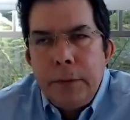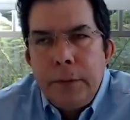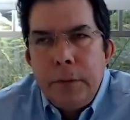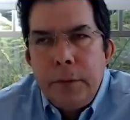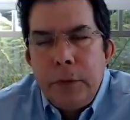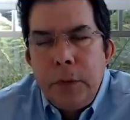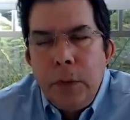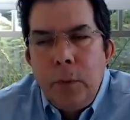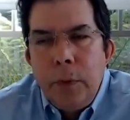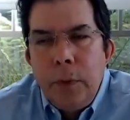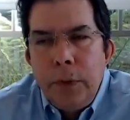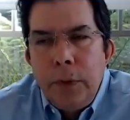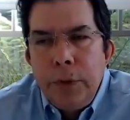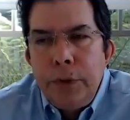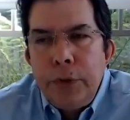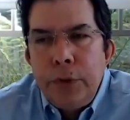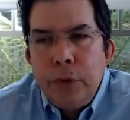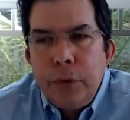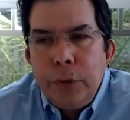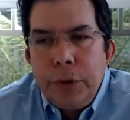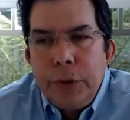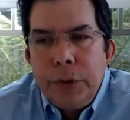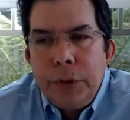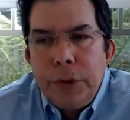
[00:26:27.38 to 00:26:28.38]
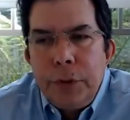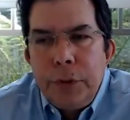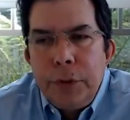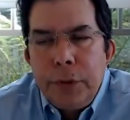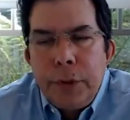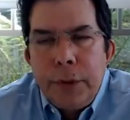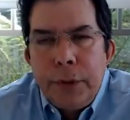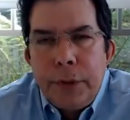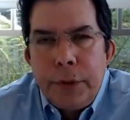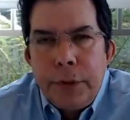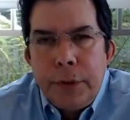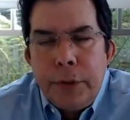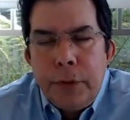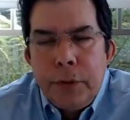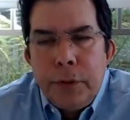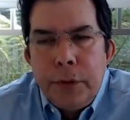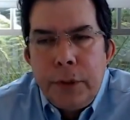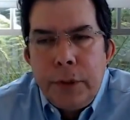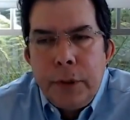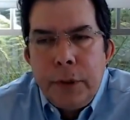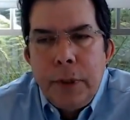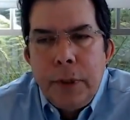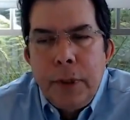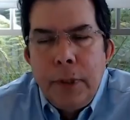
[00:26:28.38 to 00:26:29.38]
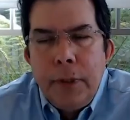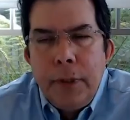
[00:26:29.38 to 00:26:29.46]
don't want to short-circuit your